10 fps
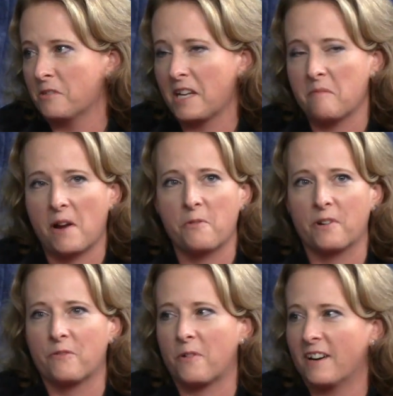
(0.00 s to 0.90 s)
take my word
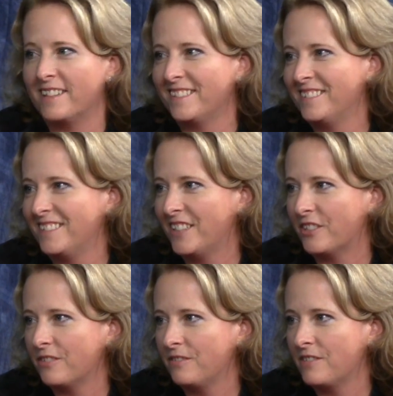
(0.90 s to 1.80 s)
for it. You know,
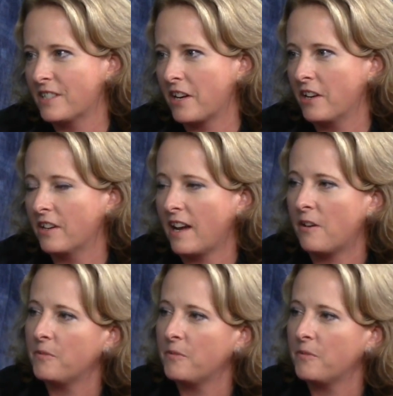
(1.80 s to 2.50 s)
well, study it out.